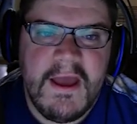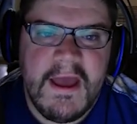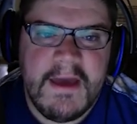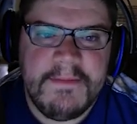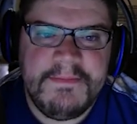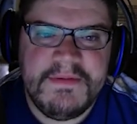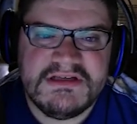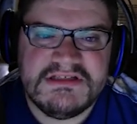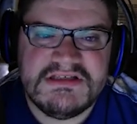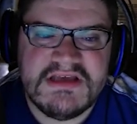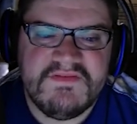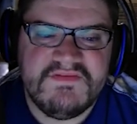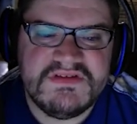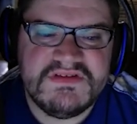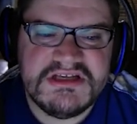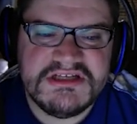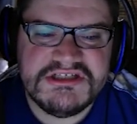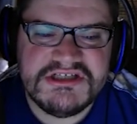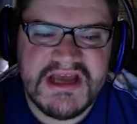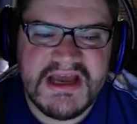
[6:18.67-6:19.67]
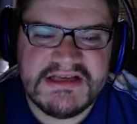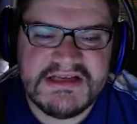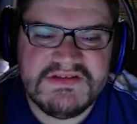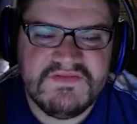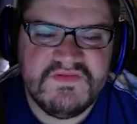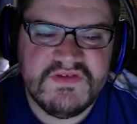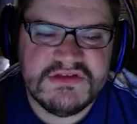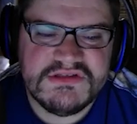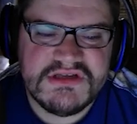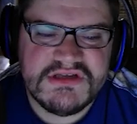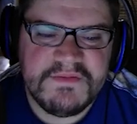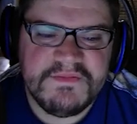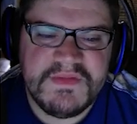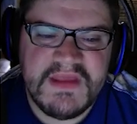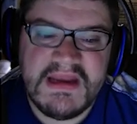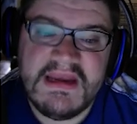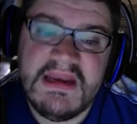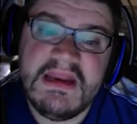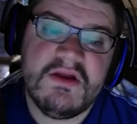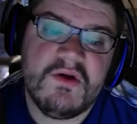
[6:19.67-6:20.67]
At pick 17, Jacksonville's up.
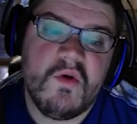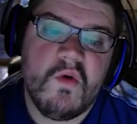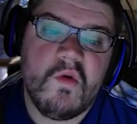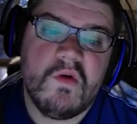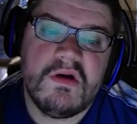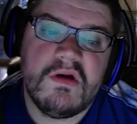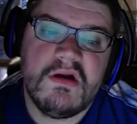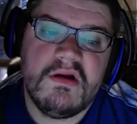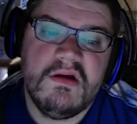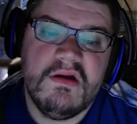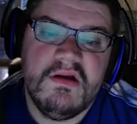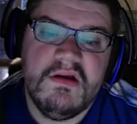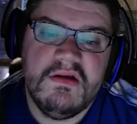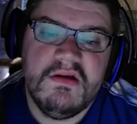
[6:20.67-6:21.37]
They need a corner,